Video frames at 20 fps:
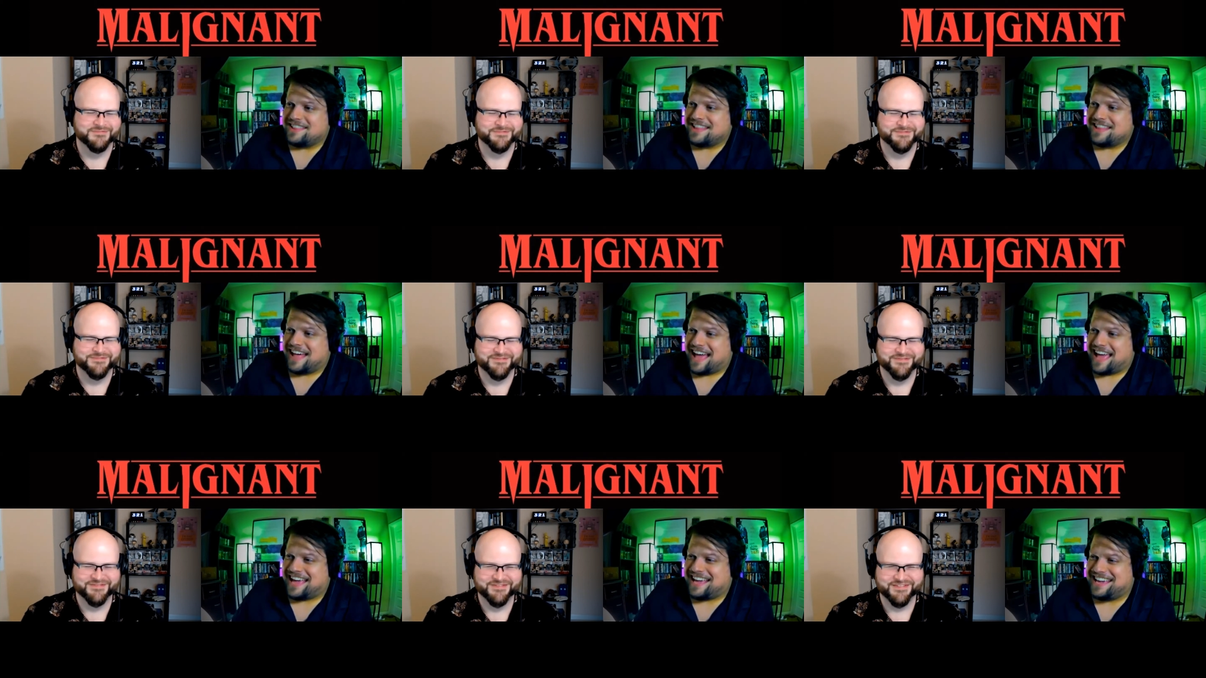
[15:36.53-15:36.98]

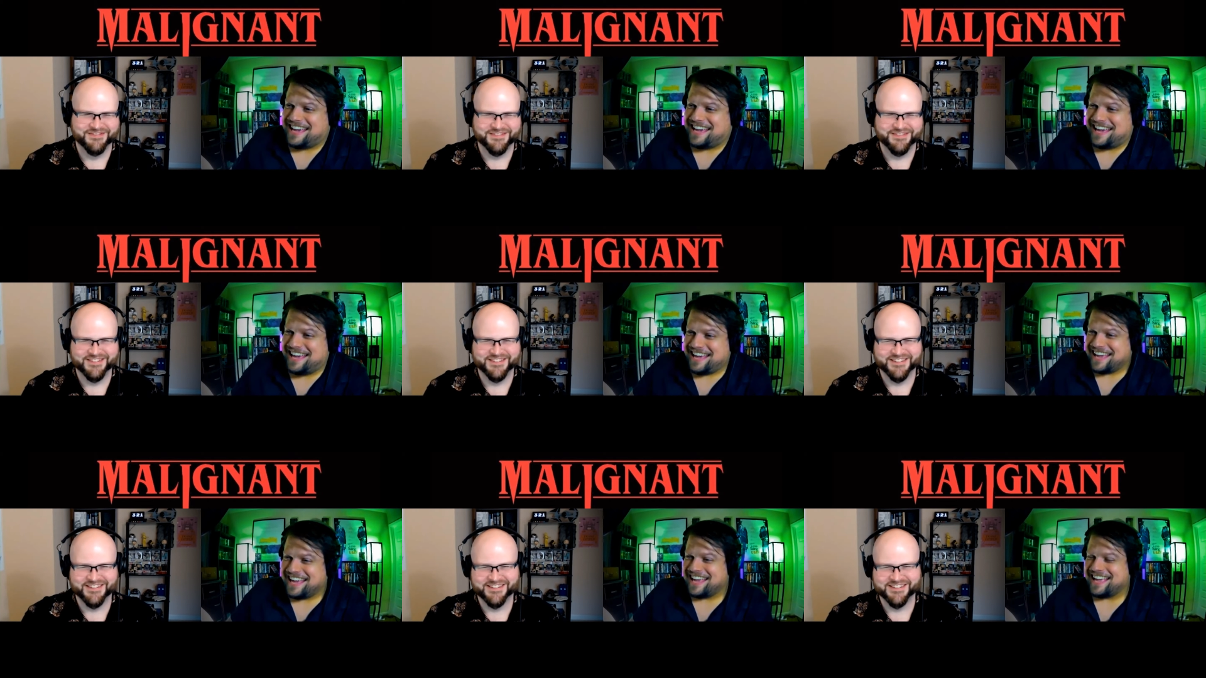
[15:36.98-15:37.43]
Speaker 1: Like,
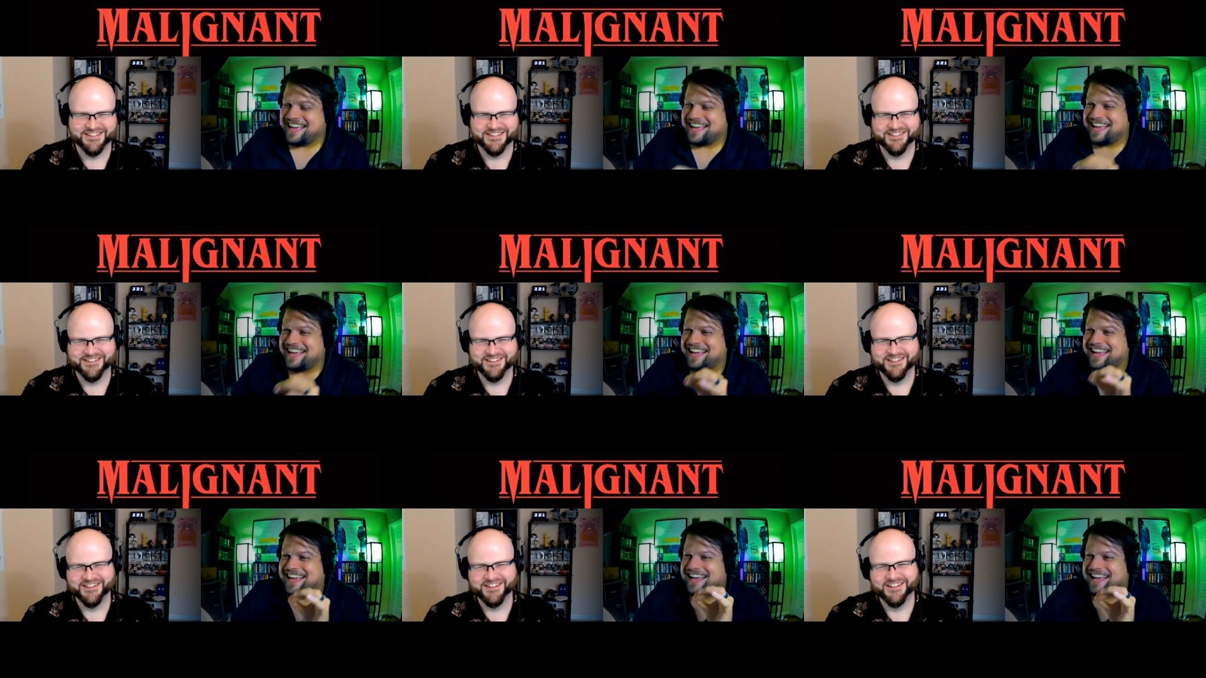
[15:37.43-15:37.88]

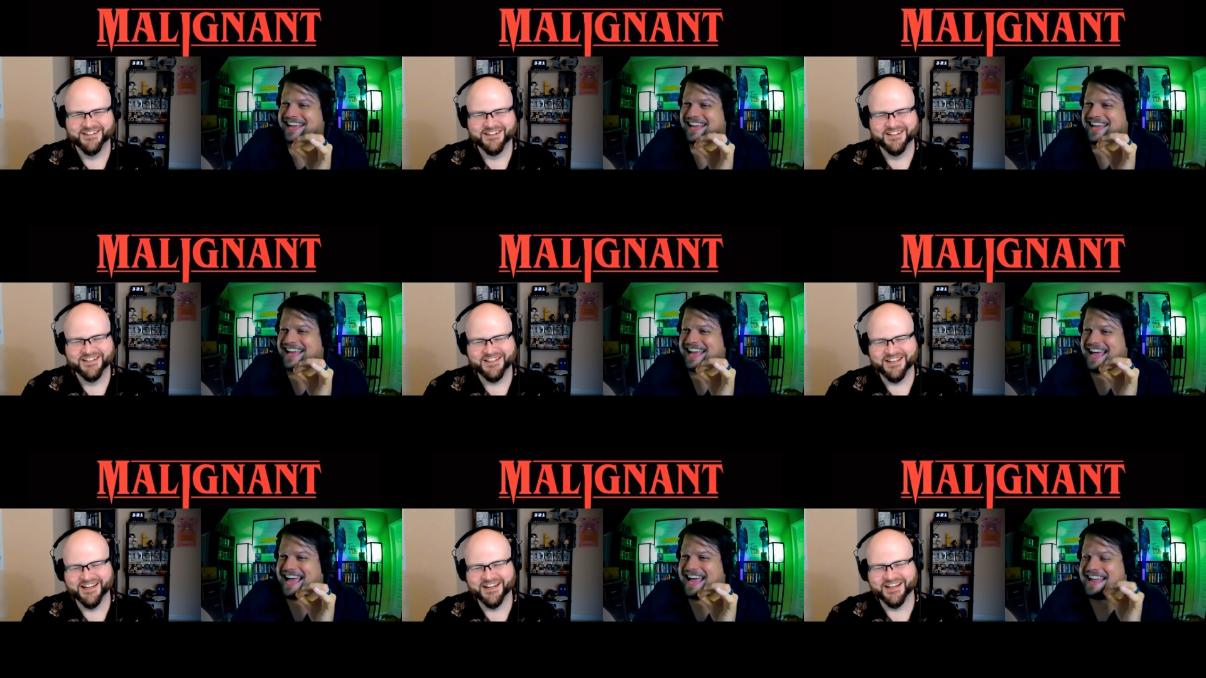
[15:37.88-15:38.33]

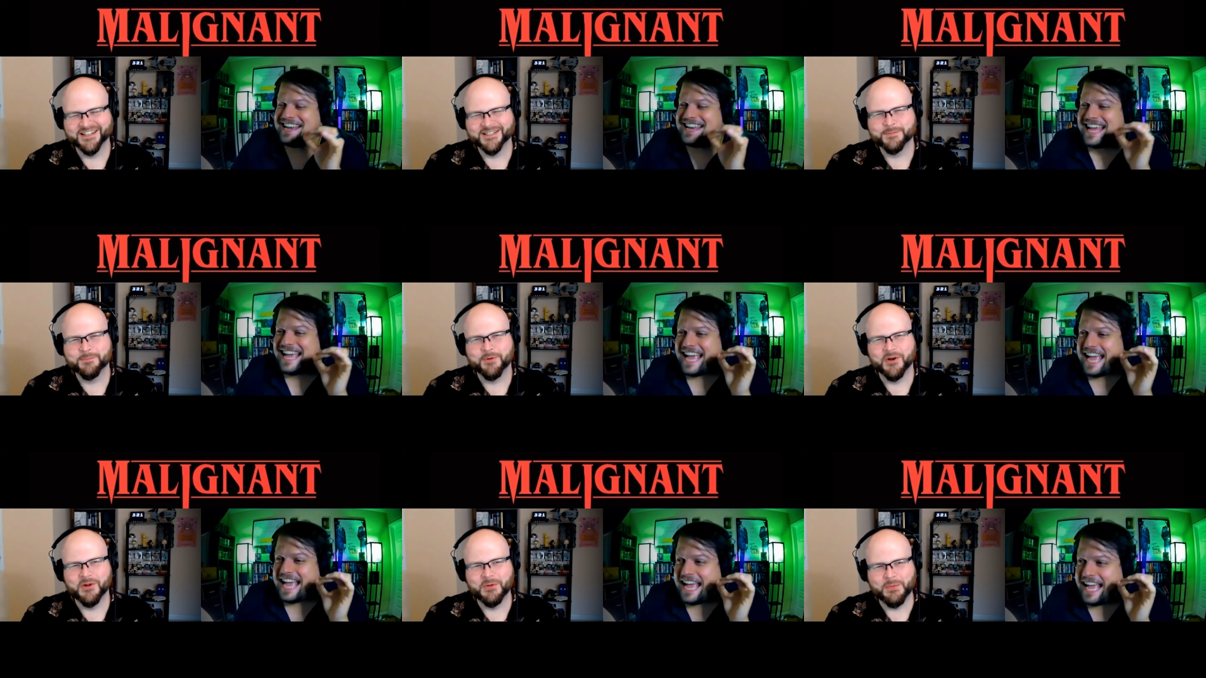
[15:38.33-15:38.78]
yeah,
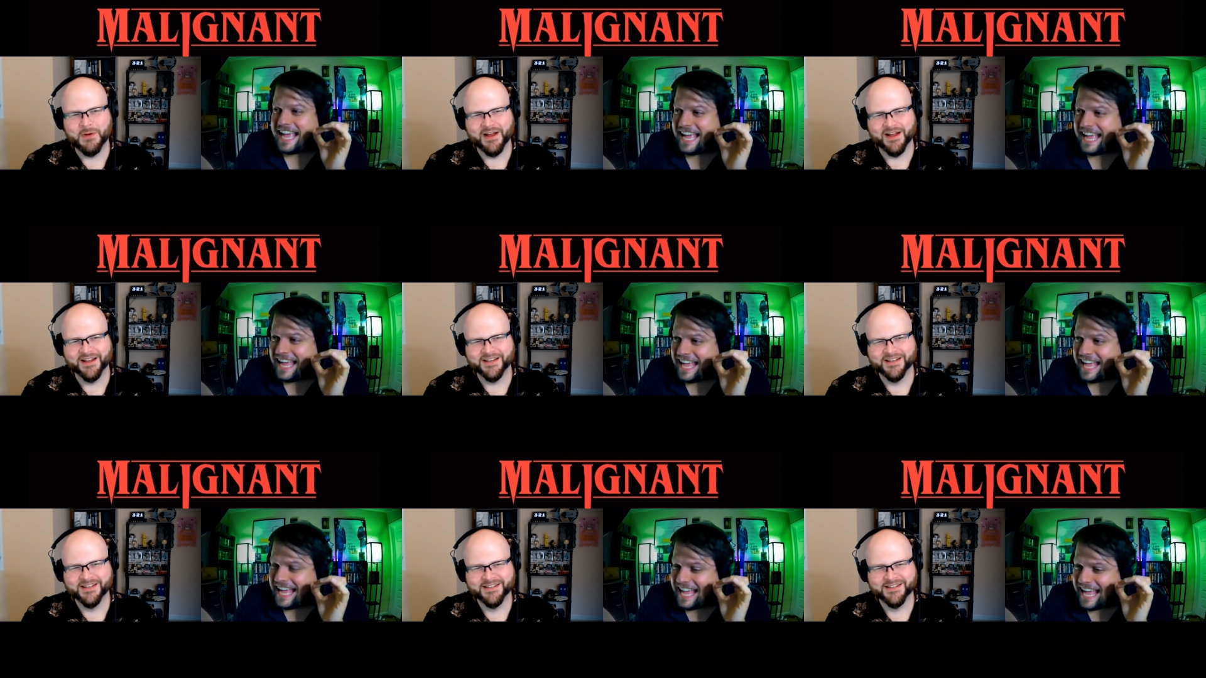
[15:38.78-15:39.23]
it's pretty
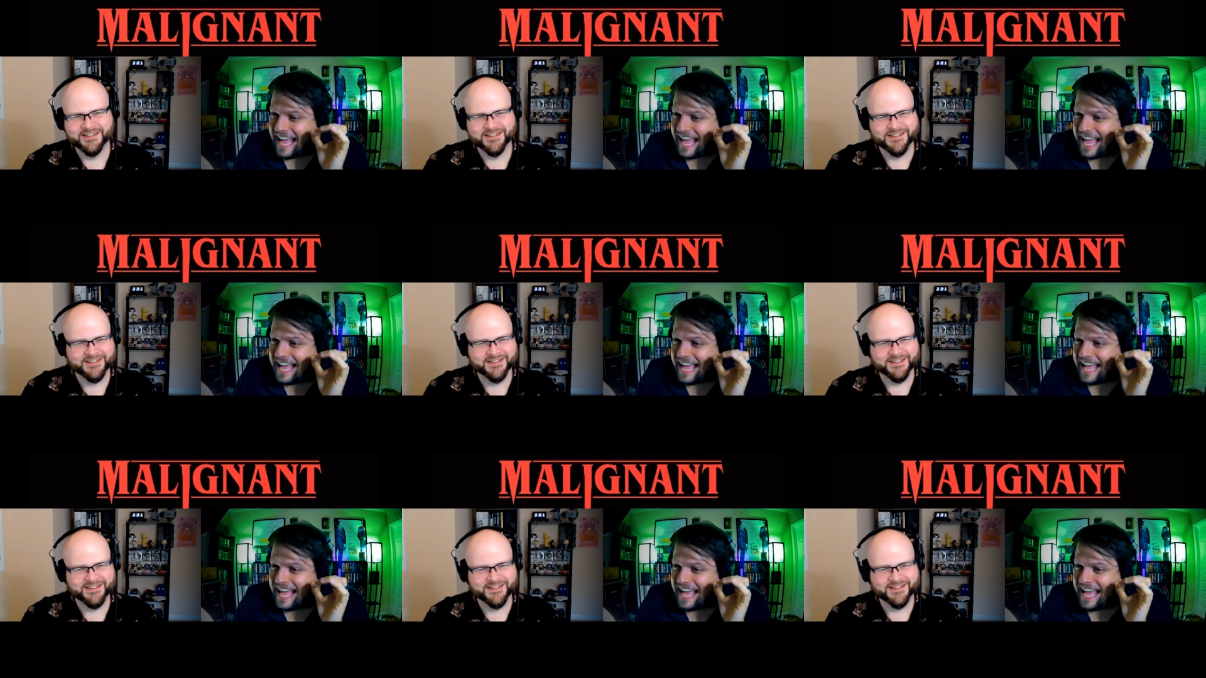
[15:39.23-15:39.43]
bad.